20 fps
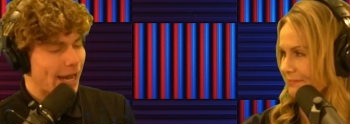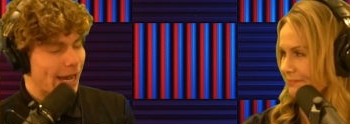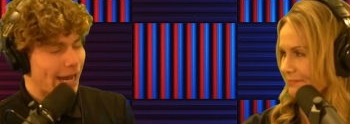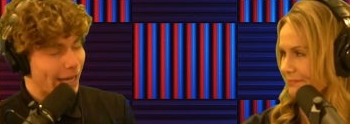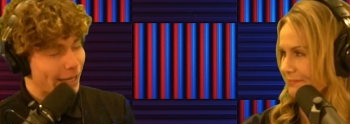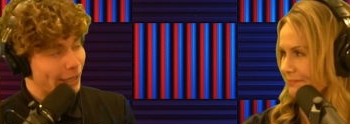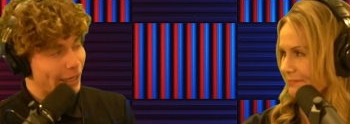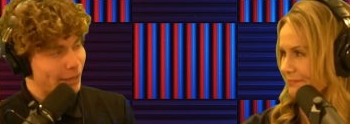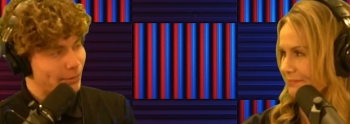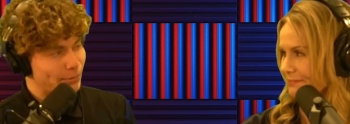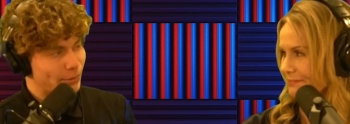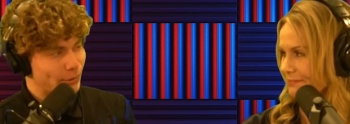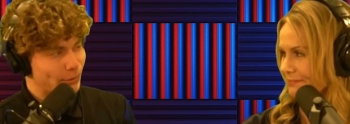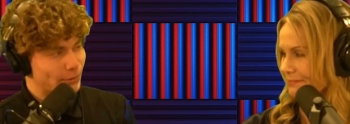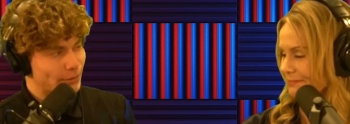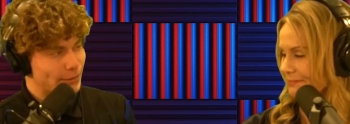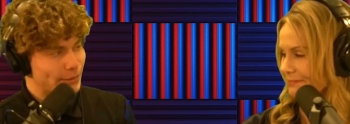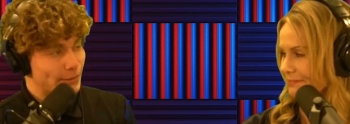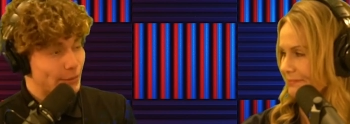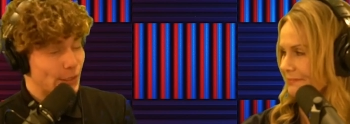Speaker 1: I had
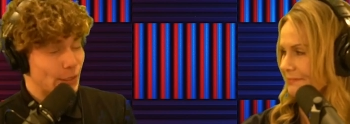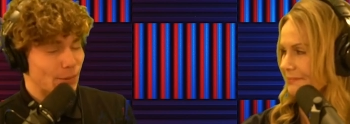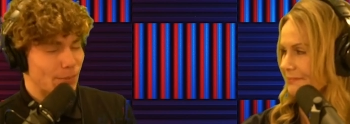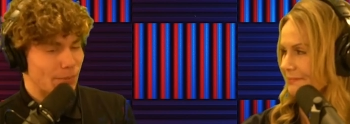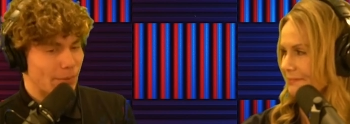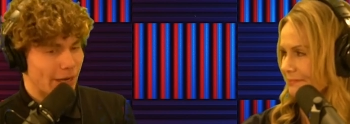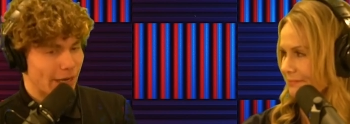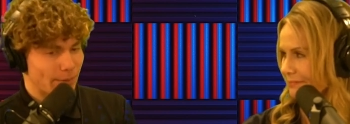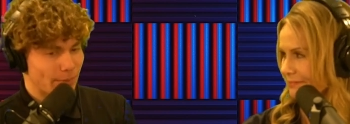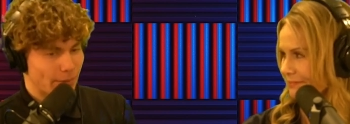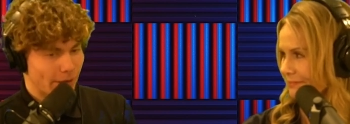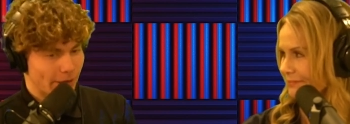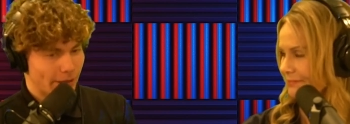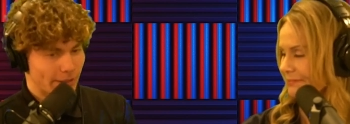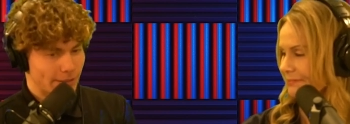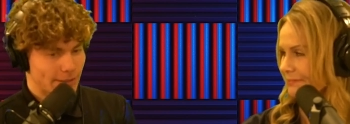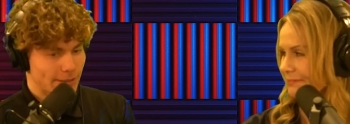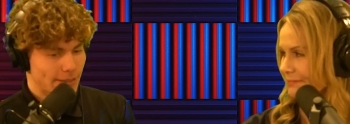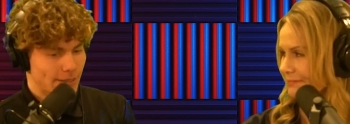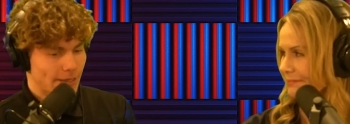built in my
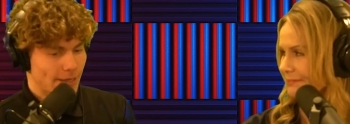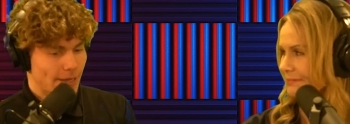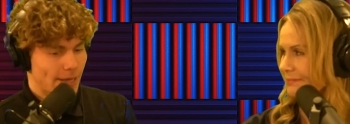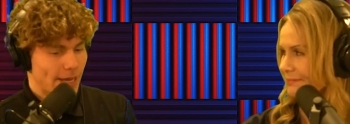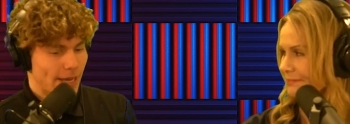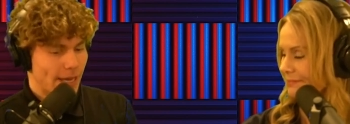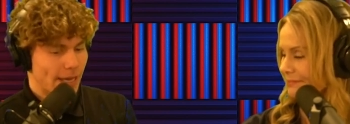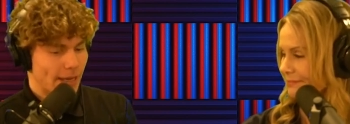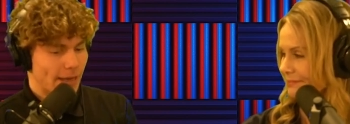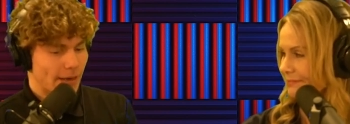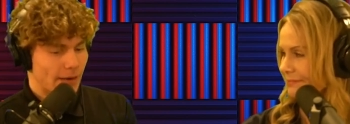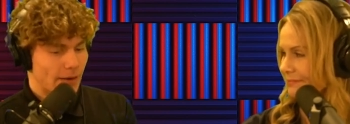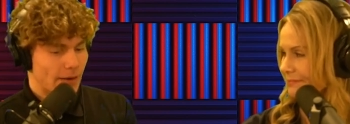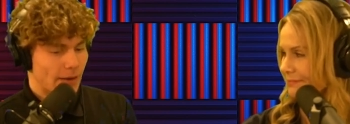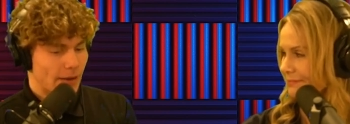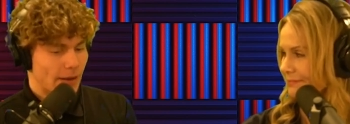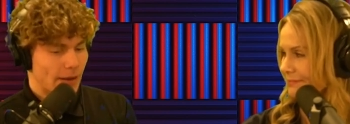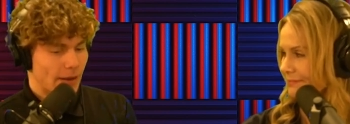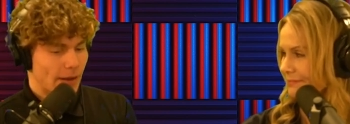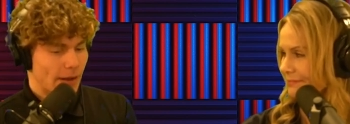mind. And
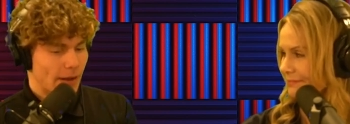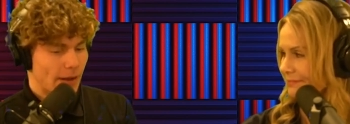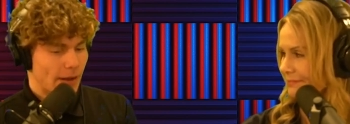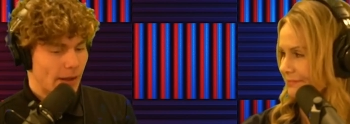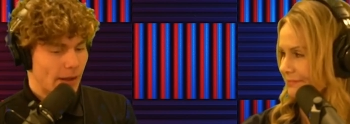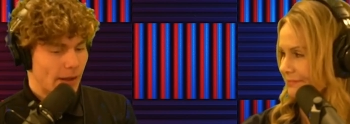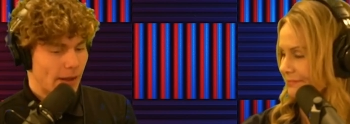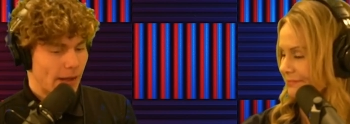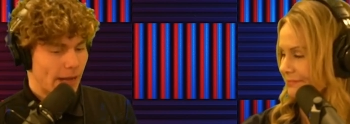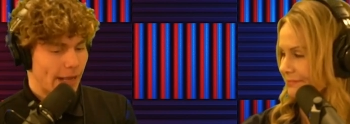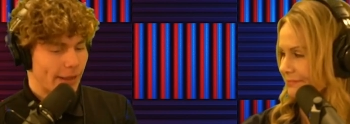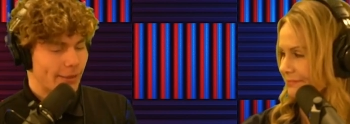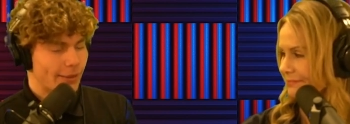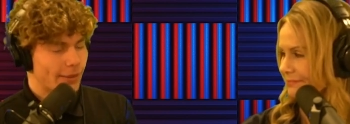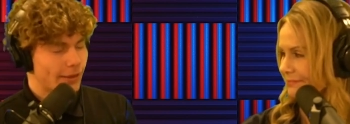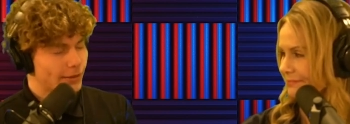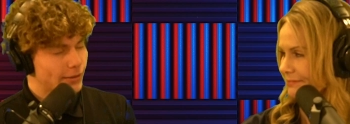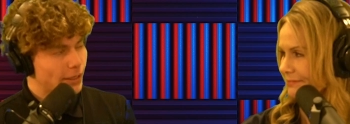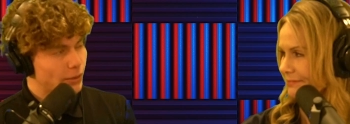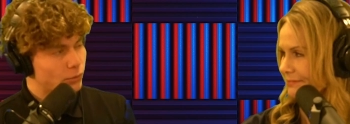I
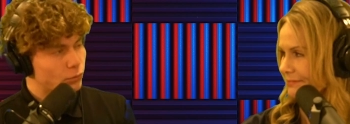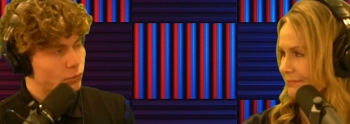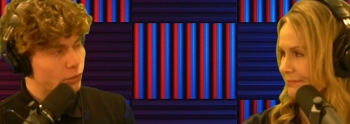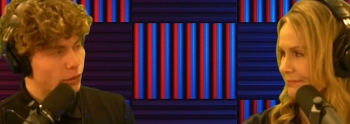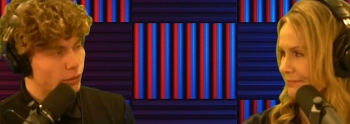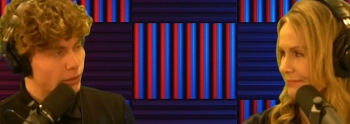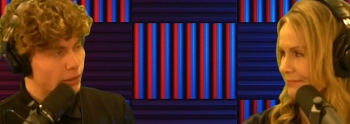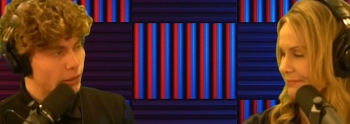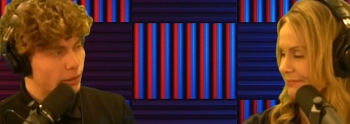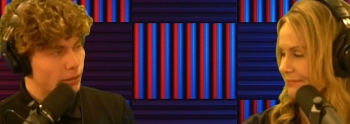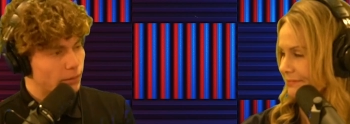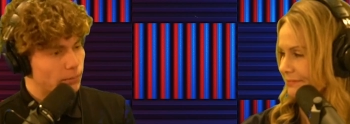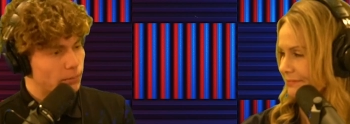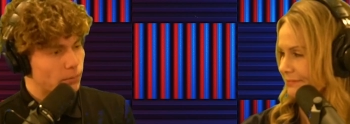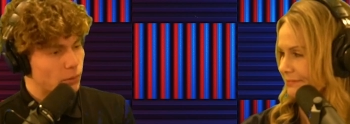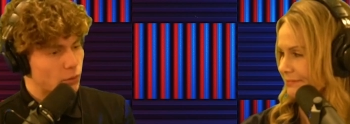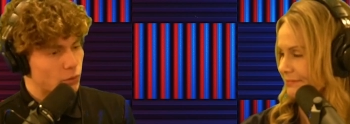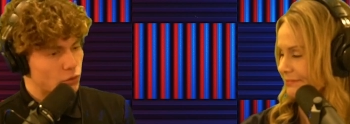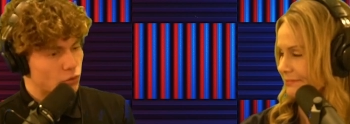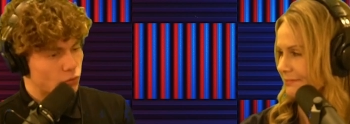think that really
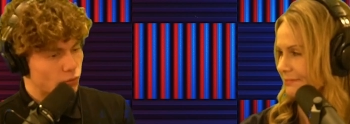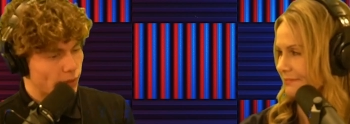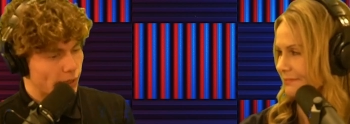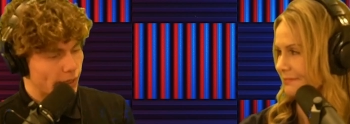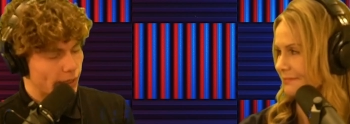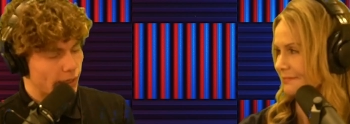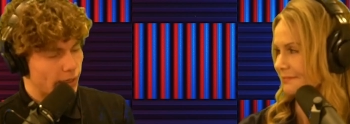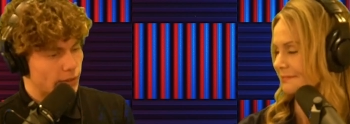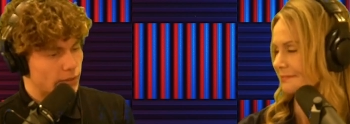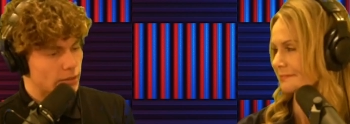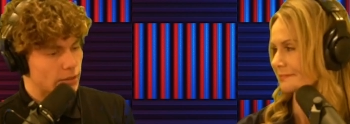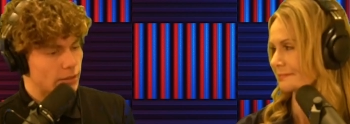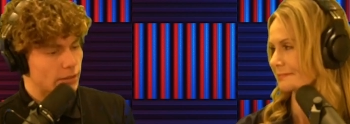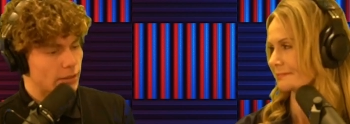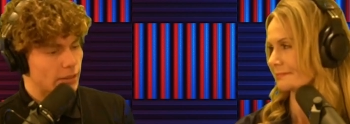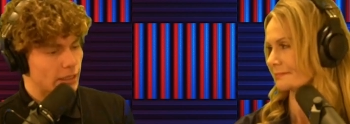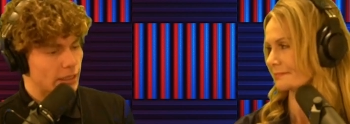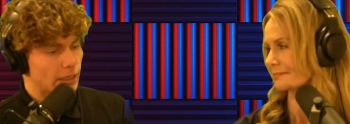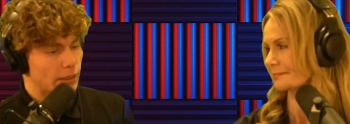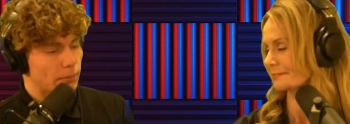portrays
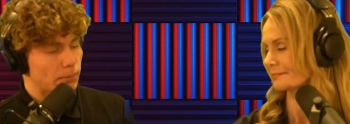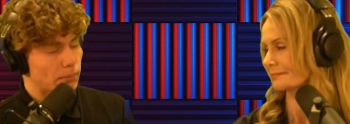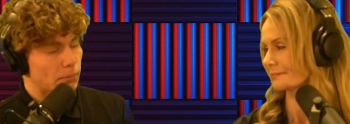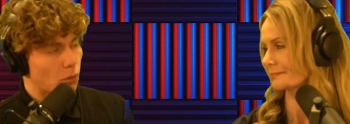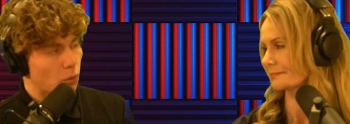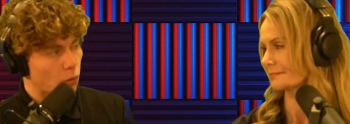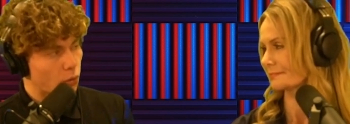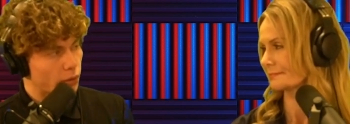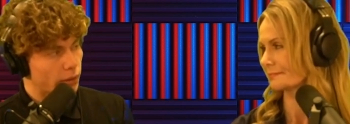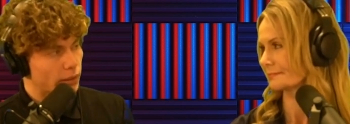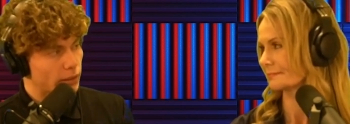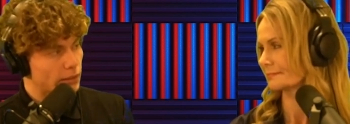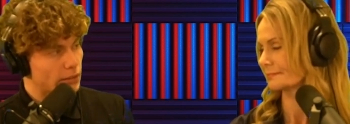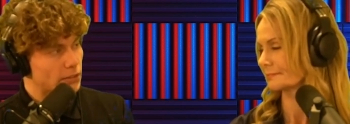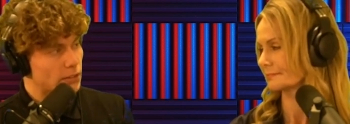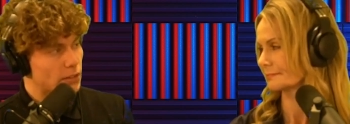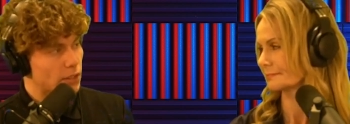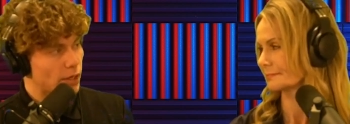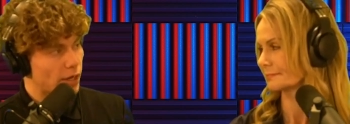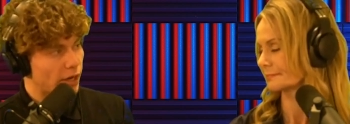the
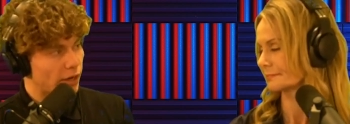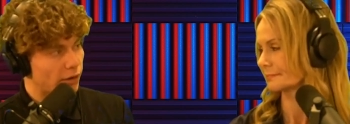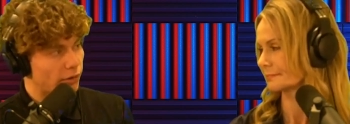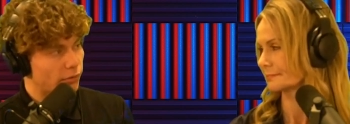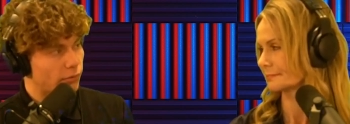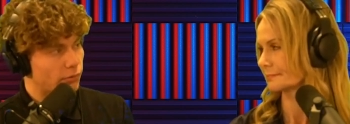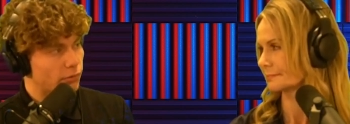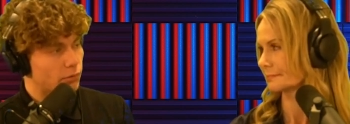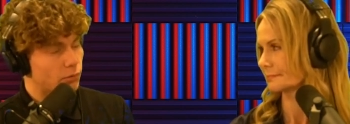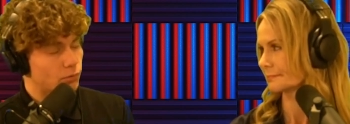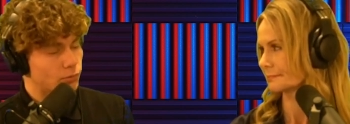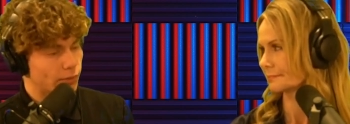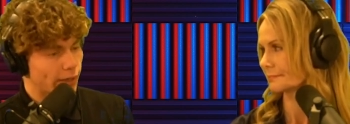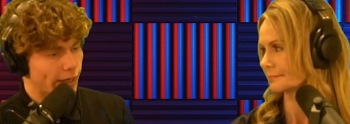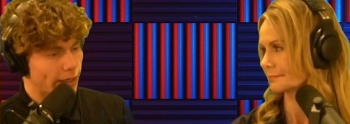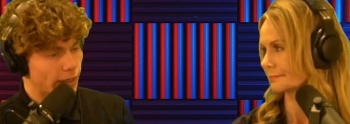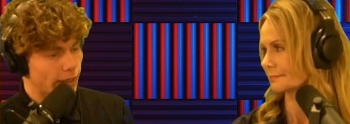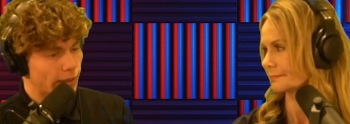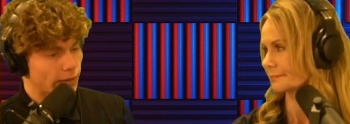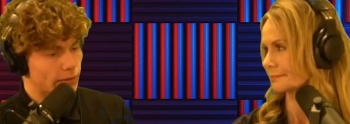importance of
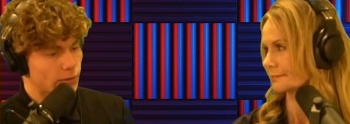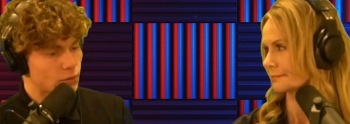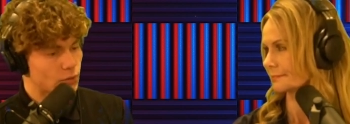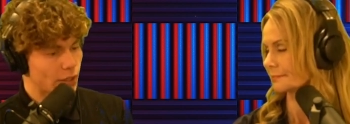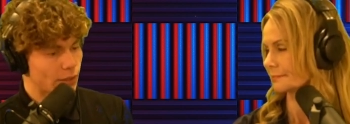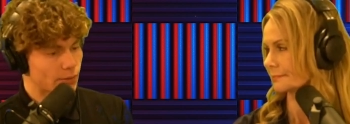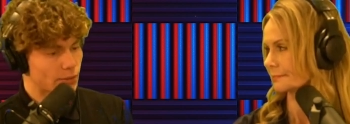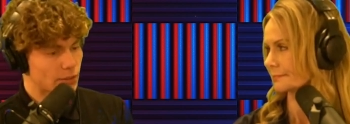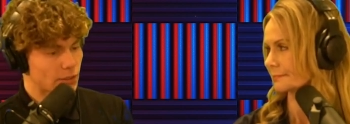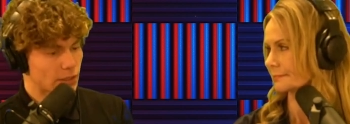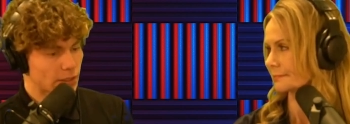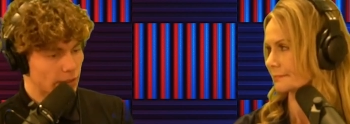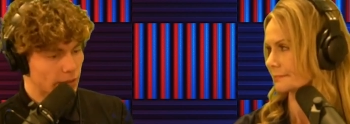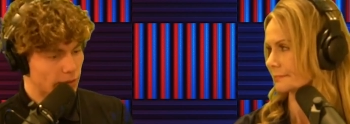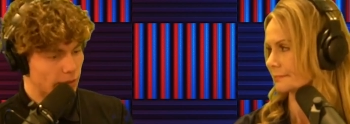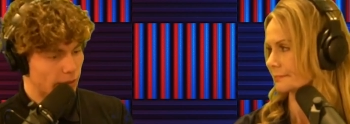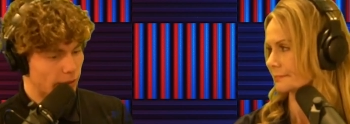writing. So I was sitting